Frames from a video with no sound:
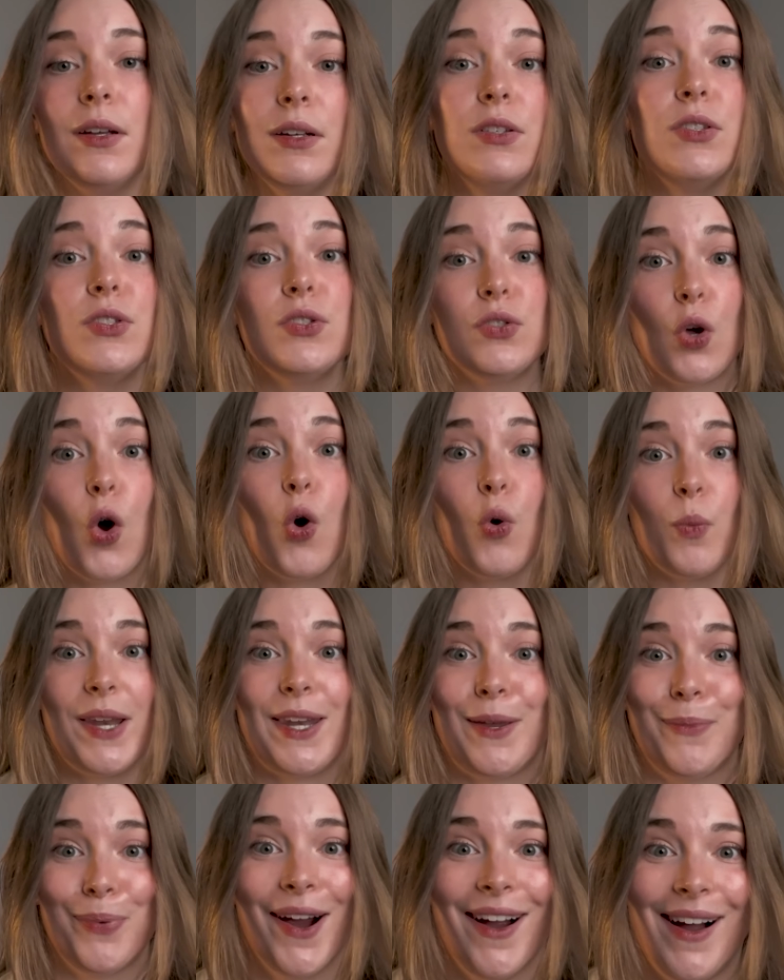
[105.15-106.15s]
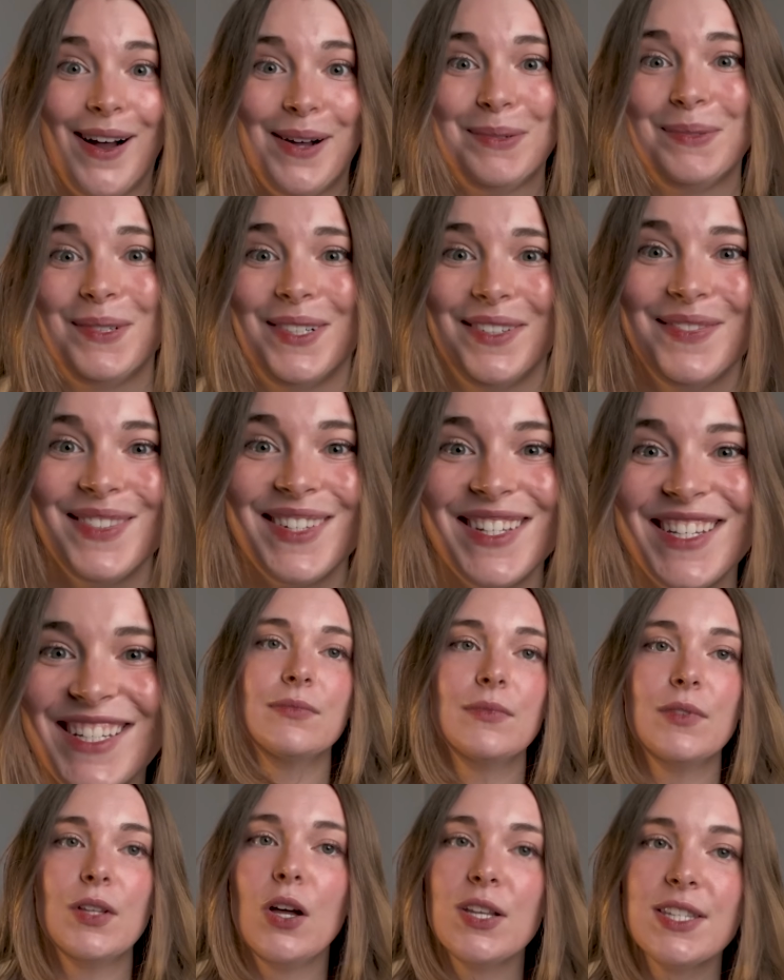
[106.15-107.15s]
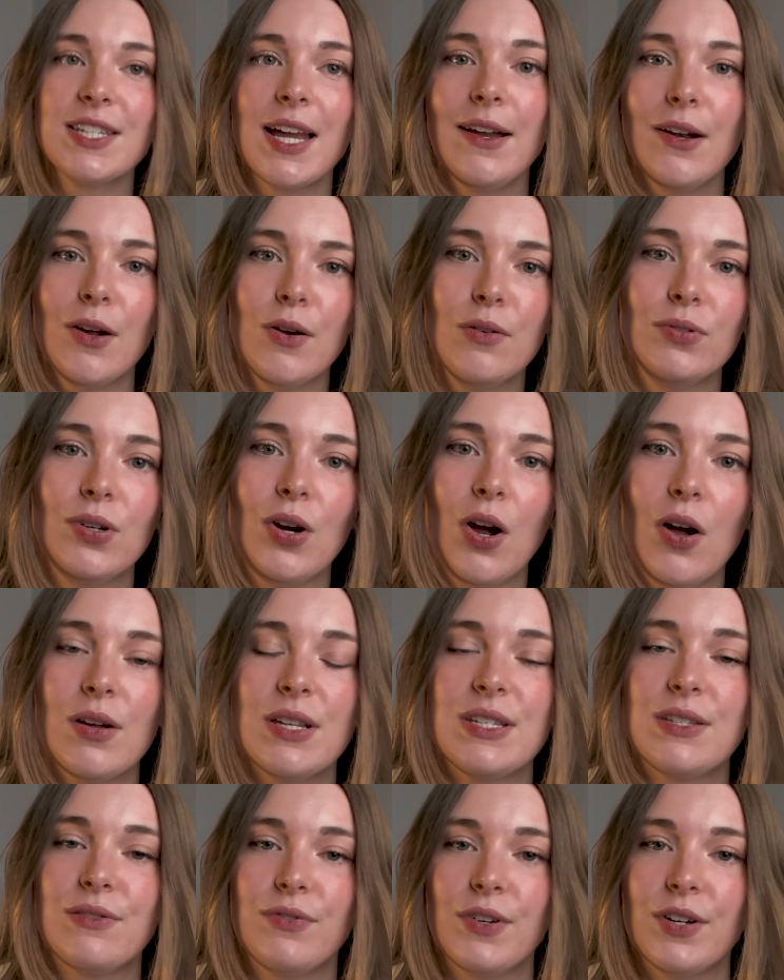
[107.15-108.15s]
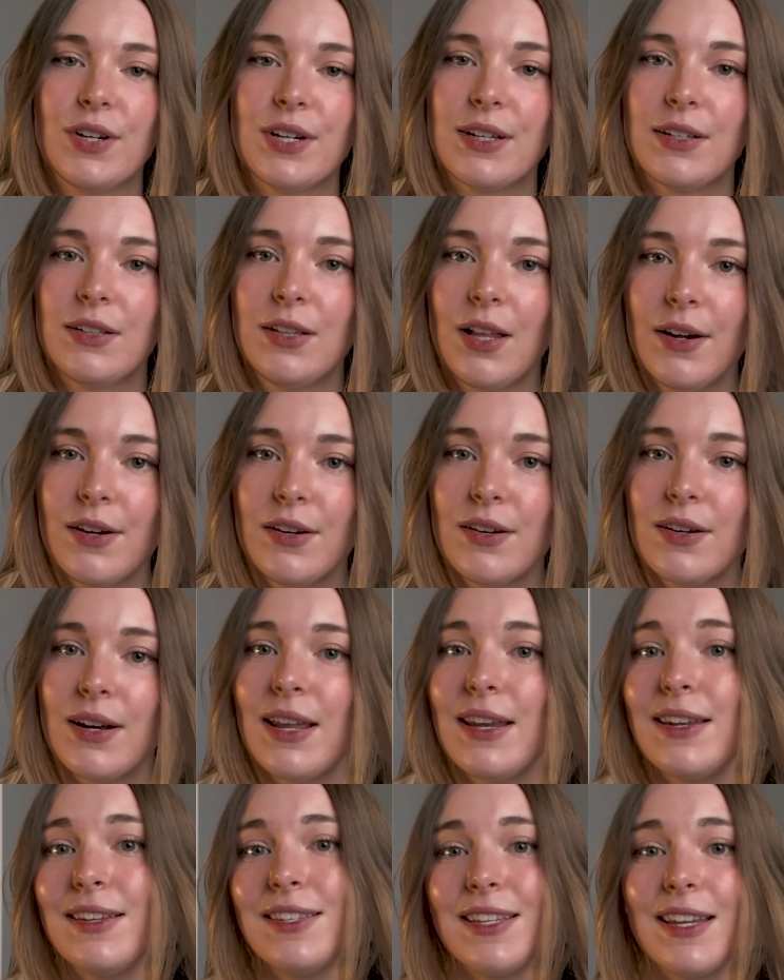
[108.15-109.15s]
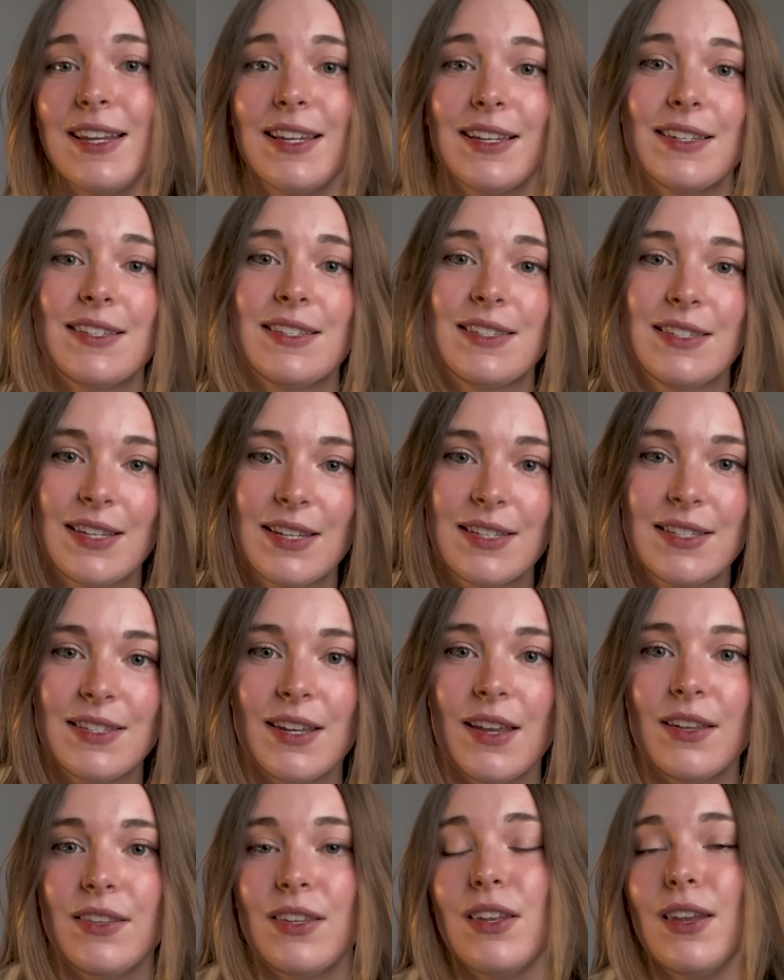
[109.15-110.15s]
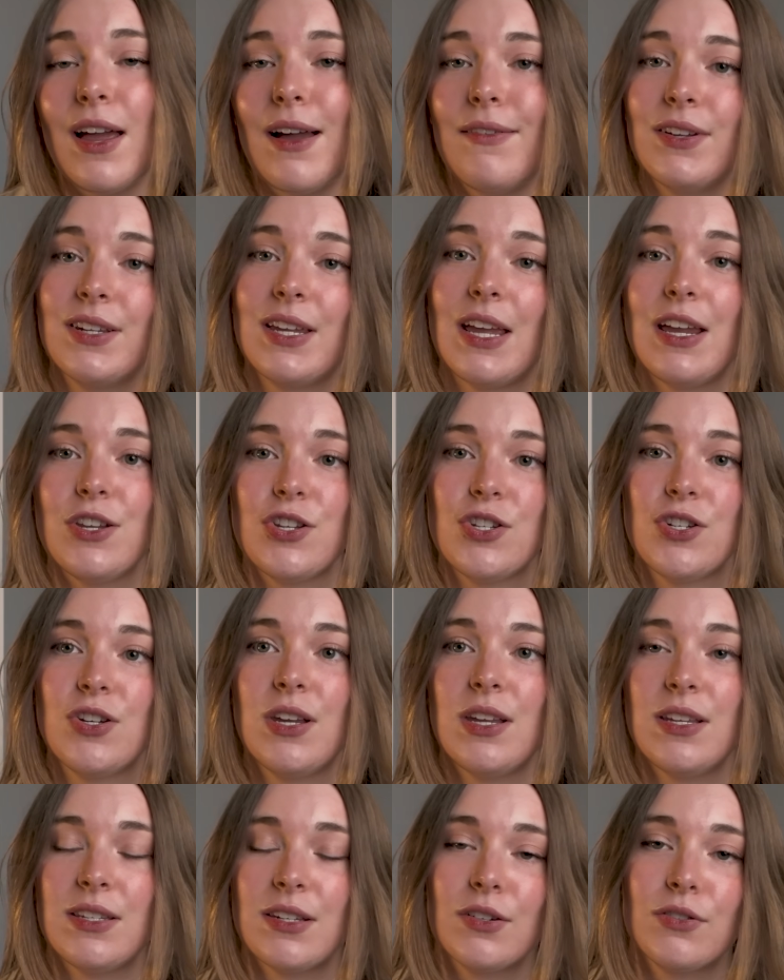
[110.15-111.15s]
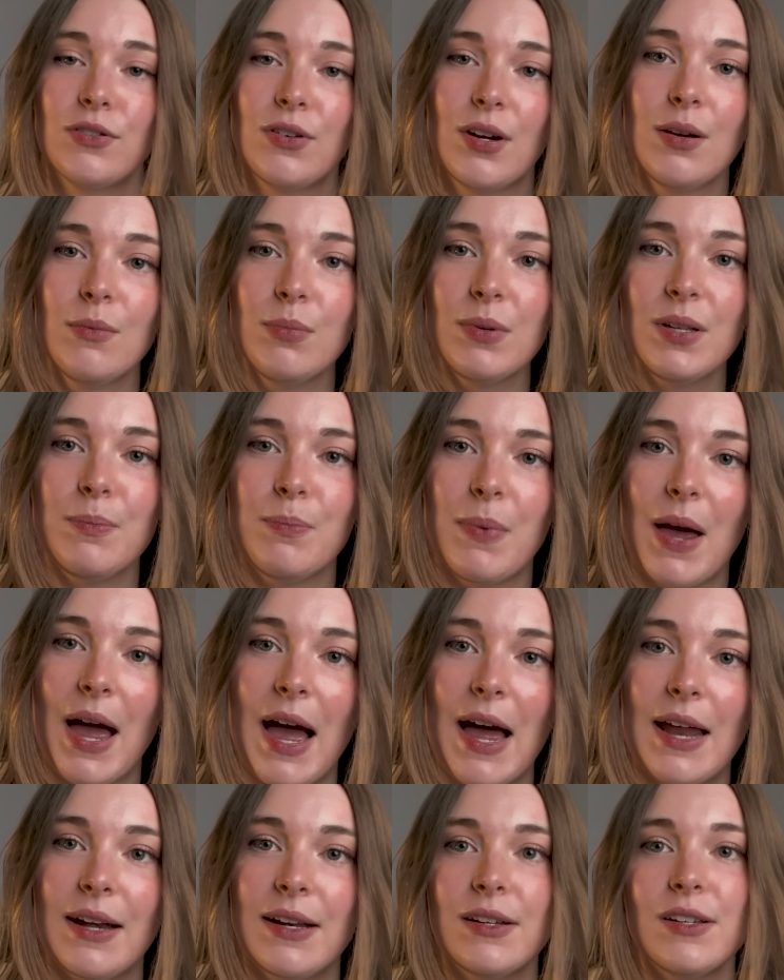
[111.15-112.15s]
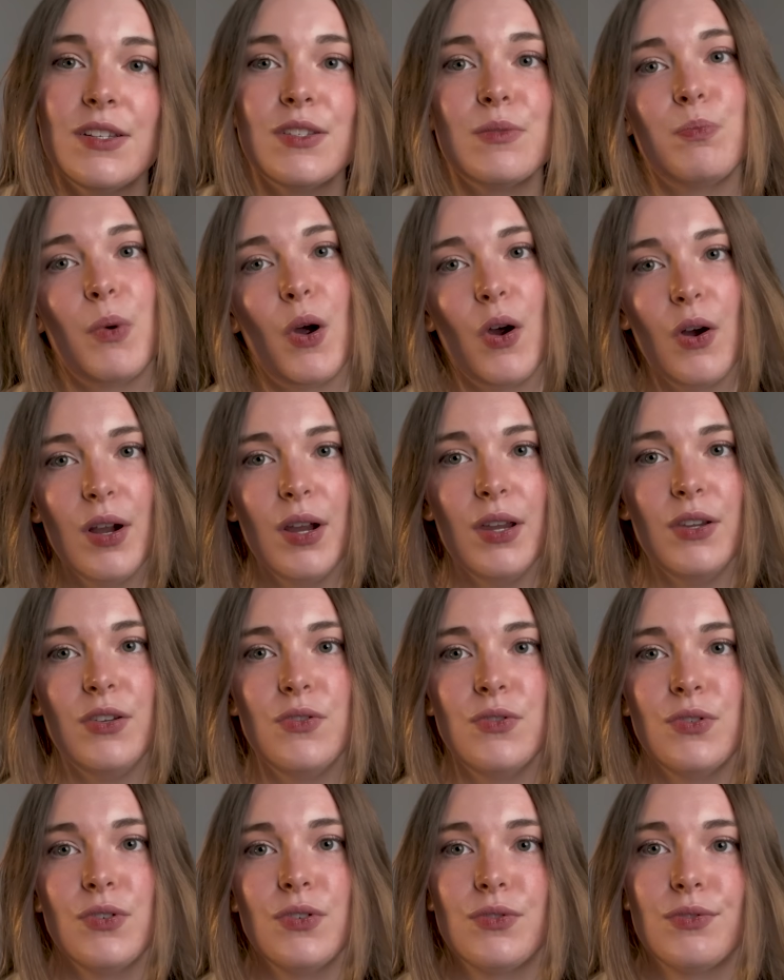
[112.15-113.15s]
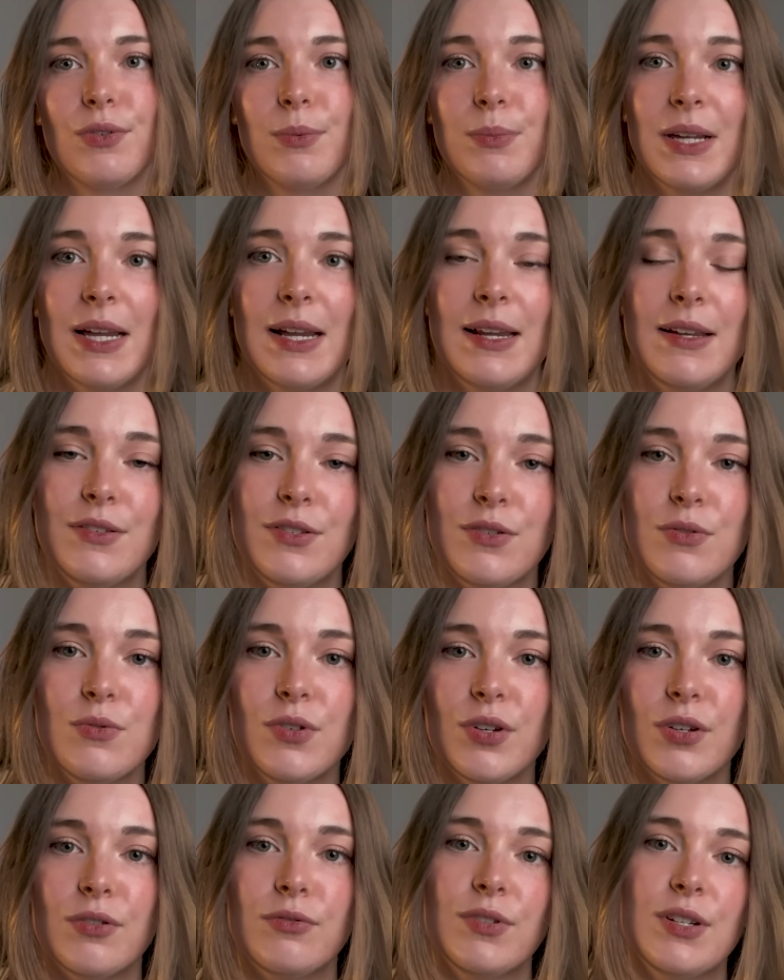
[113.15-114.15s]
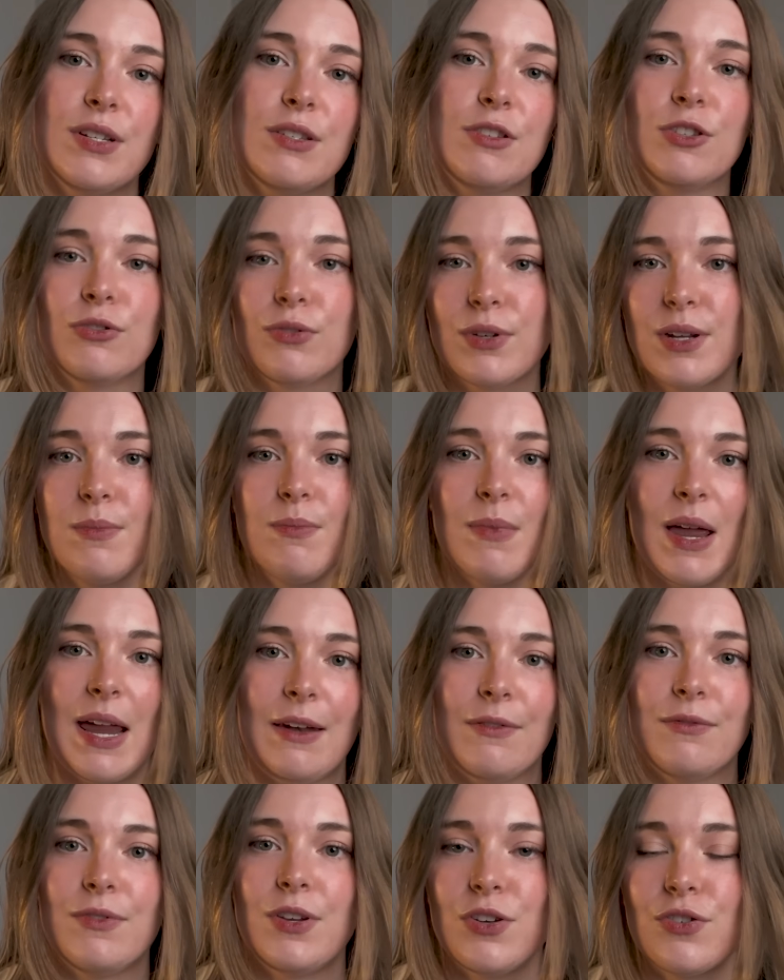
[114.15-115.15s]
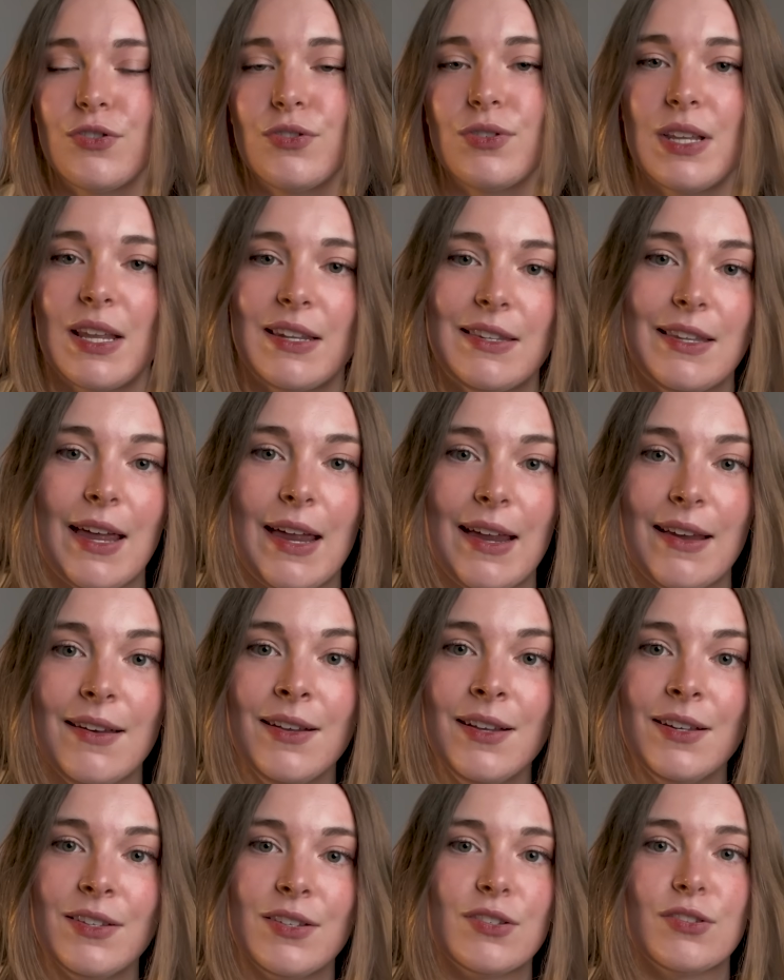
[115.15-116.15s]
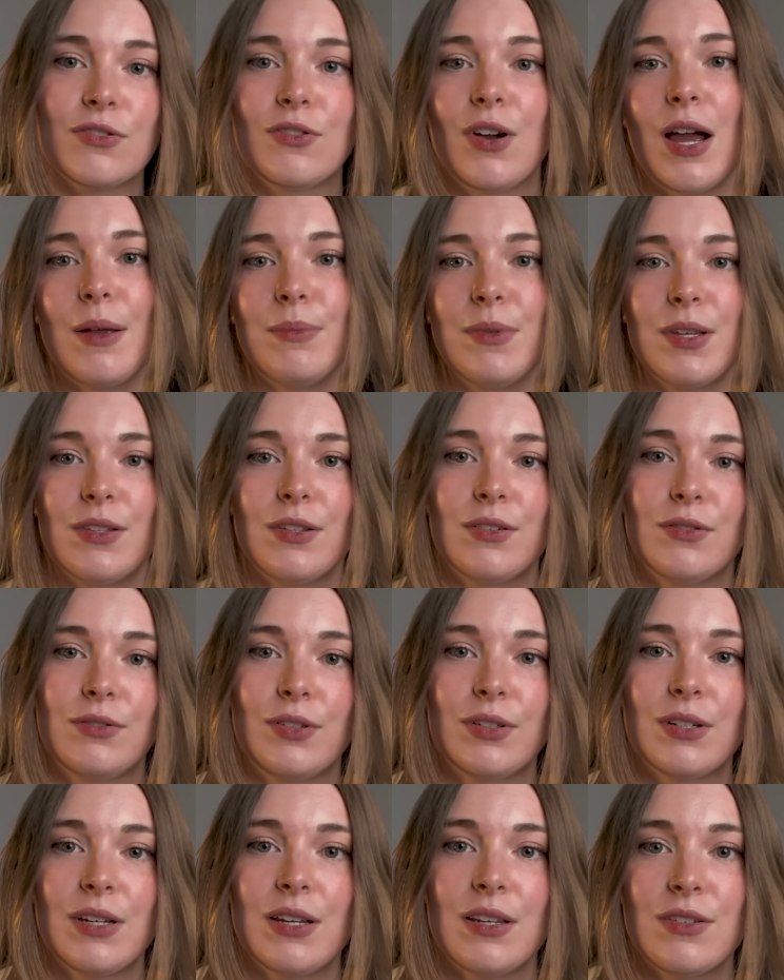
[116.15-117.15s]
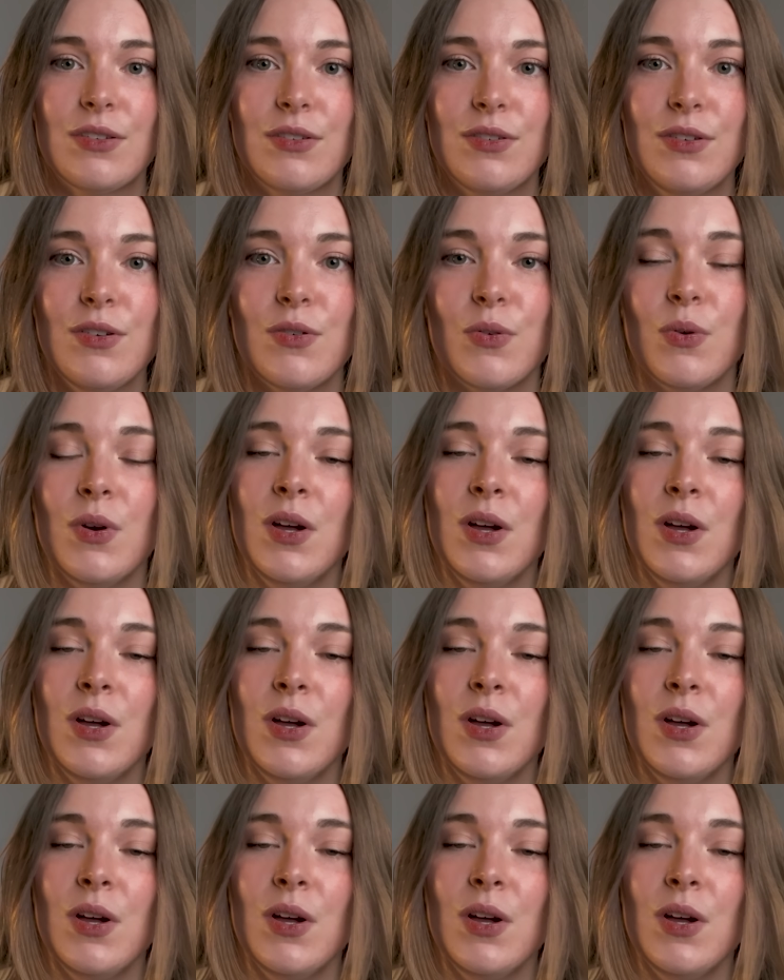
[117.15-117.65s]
So many problems. The site overall is very cluttered, it is inconsistent, the navigation is incredibly bad, and is barring users from getting to Goodreads' three main features that they describe that they're looking to do,